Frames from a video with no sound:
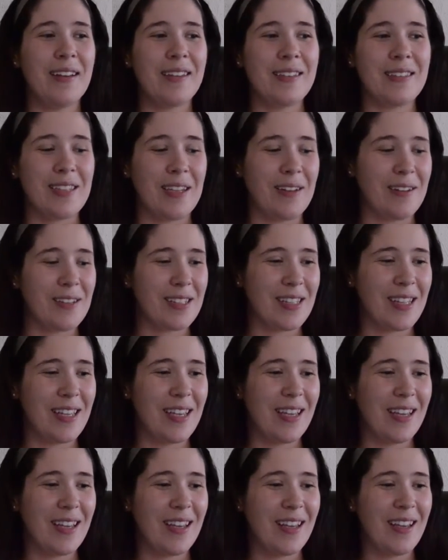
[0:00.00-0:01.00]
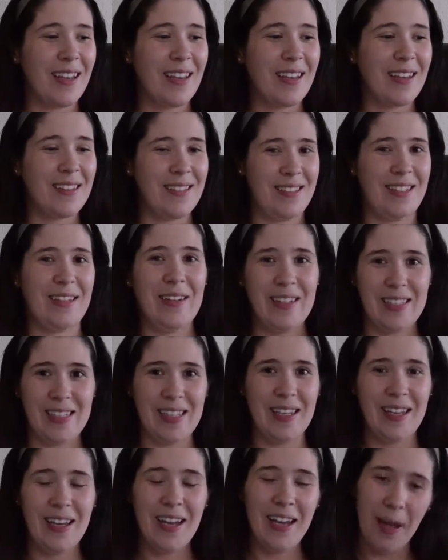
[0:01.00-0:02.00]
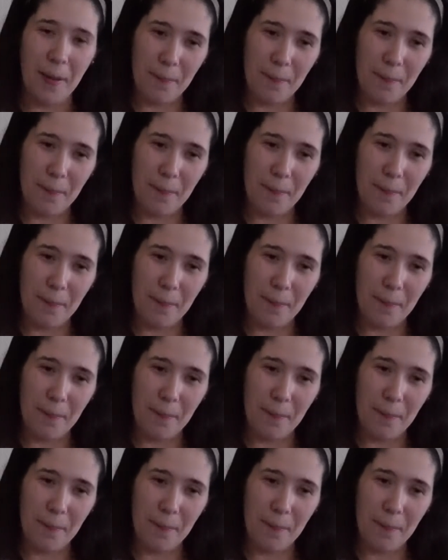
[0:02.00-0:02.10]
seriously? Seriously?